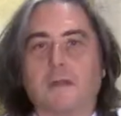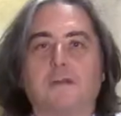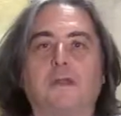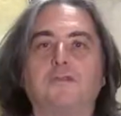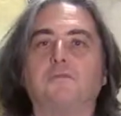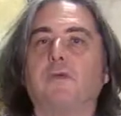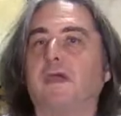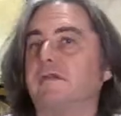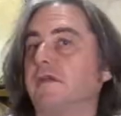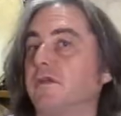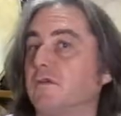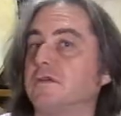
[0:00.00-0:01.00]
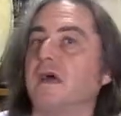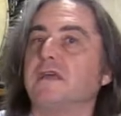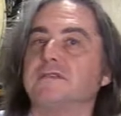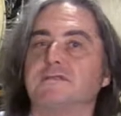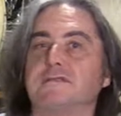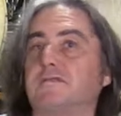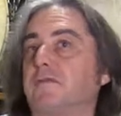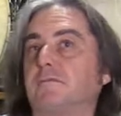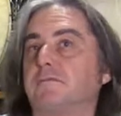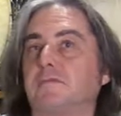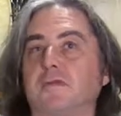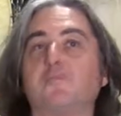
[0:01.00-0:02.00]
that you may recognize from
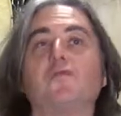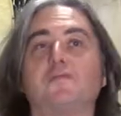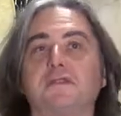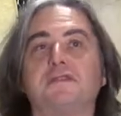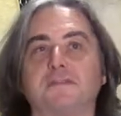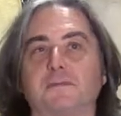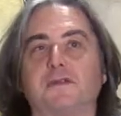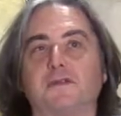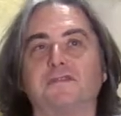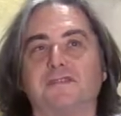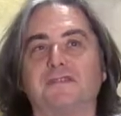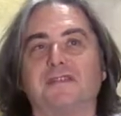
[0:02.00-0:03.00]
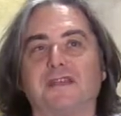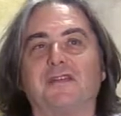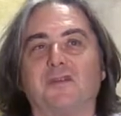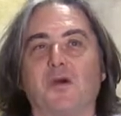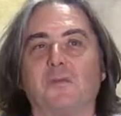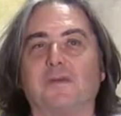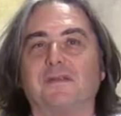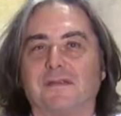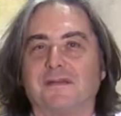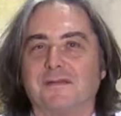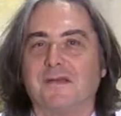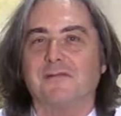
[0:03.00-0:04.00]
the movies because it's really common.
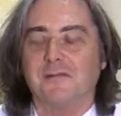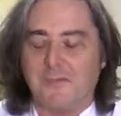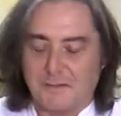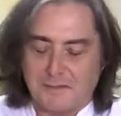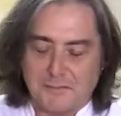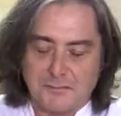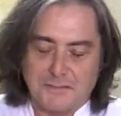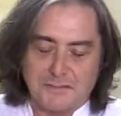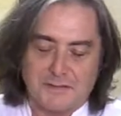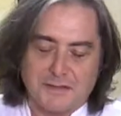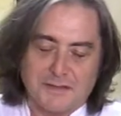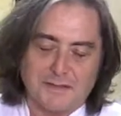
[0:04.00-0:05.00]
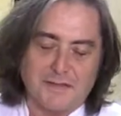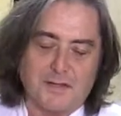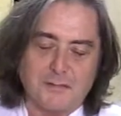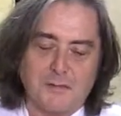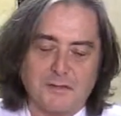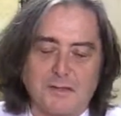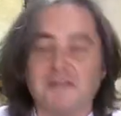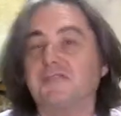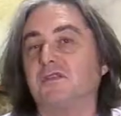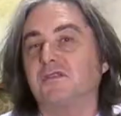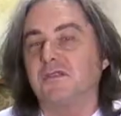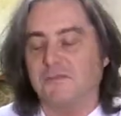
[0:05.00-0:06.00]
Everybody uses that one, and
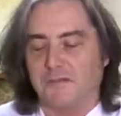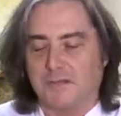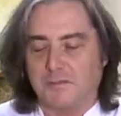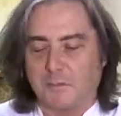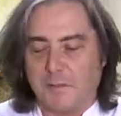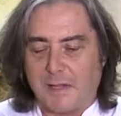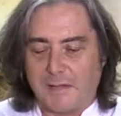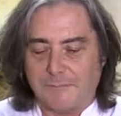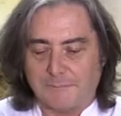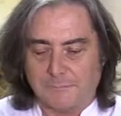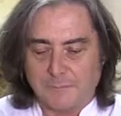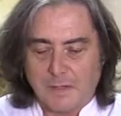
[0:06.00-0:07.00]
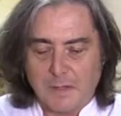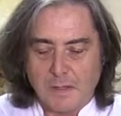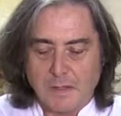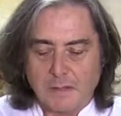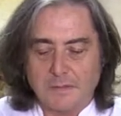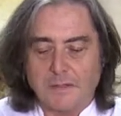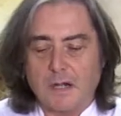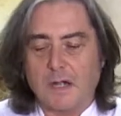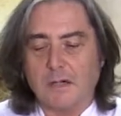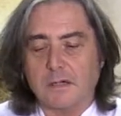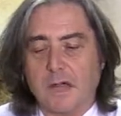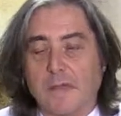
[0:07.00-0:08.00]
it's not difficult to play. There
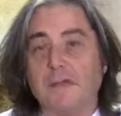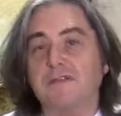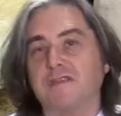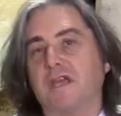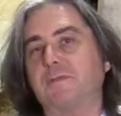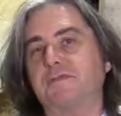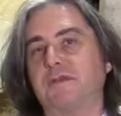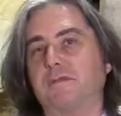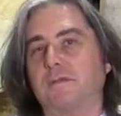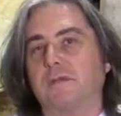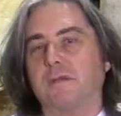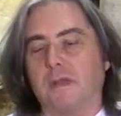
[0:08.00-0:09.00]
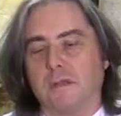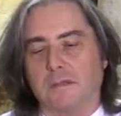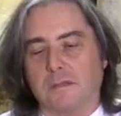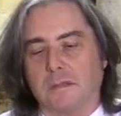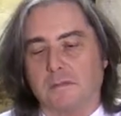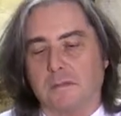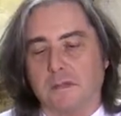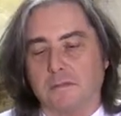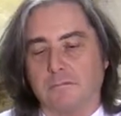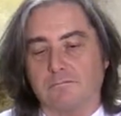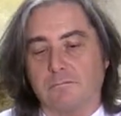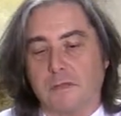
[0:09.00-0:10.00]
are other shapes and, and, and, and
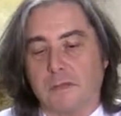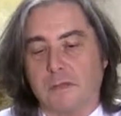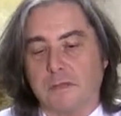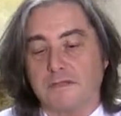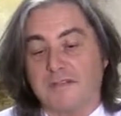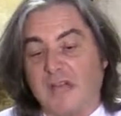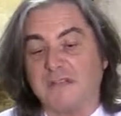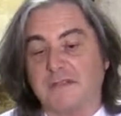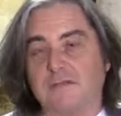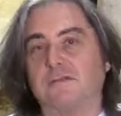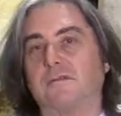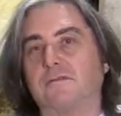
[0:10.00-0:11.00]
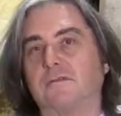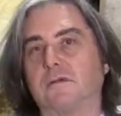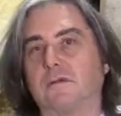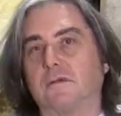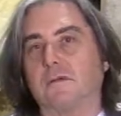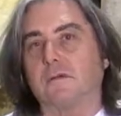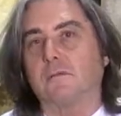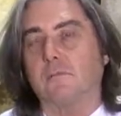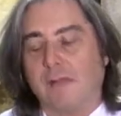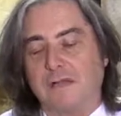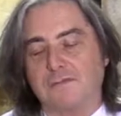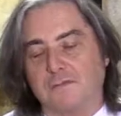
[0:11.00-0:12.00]
sizes of uh,
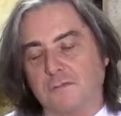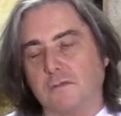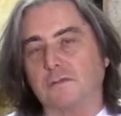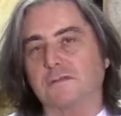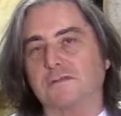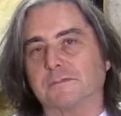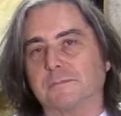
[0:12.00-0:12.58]
bells, of course.